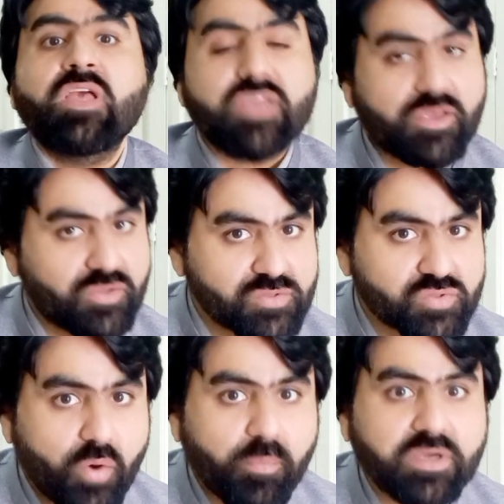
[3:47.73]
Thank you
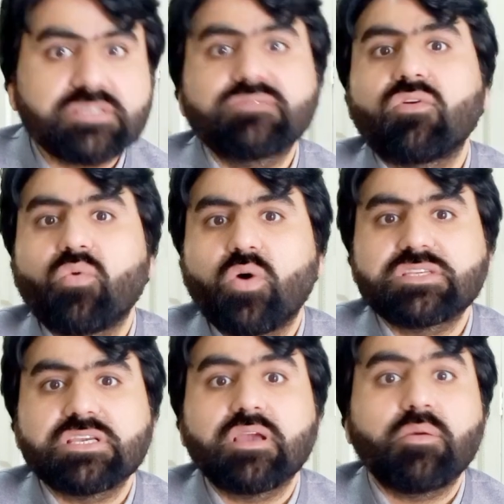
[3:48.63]
so much for
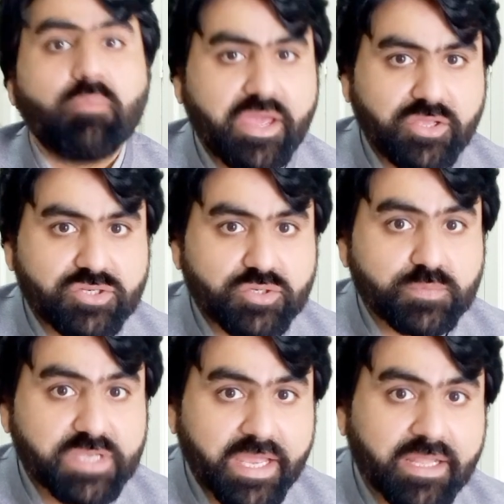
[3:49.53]
watching my
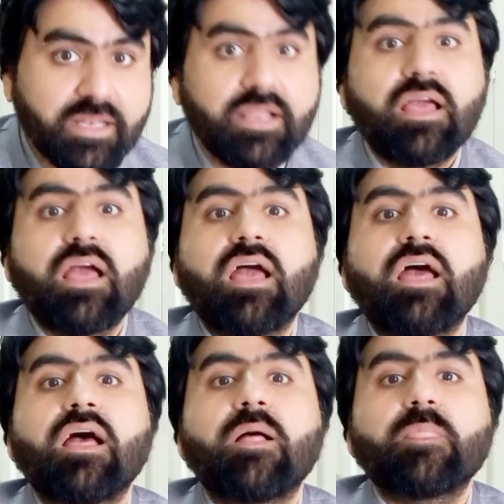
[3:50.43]
YouTube channel.
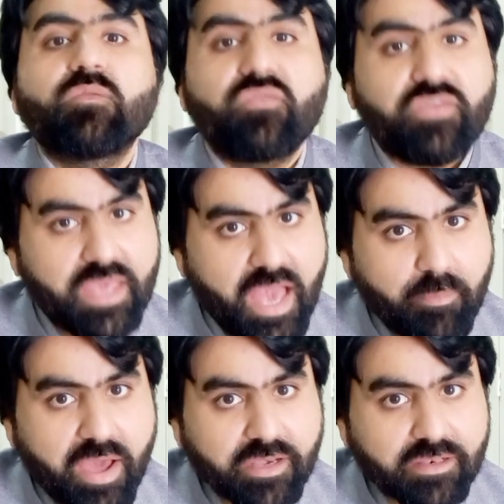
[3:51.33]
Fi
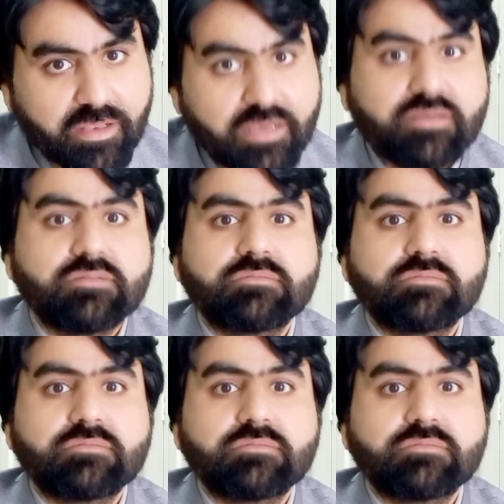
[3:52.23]
Amanillah.